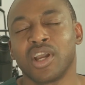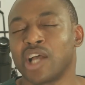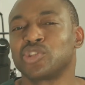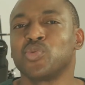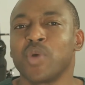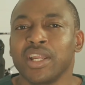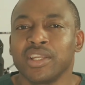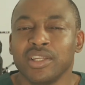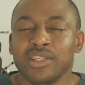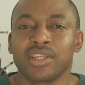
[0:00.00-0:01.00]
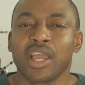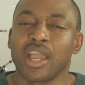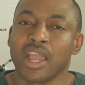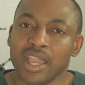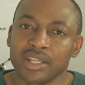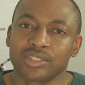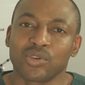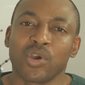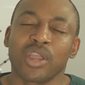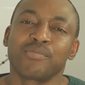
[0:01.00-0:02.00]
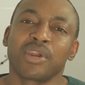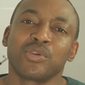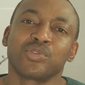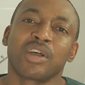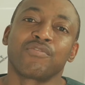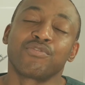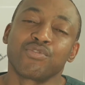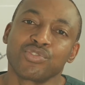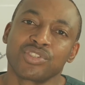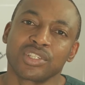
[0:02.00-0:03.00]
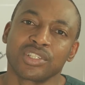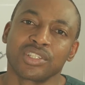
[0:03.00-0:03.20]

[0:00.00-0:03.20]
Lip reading: And so when these eggs or embryos are frozen,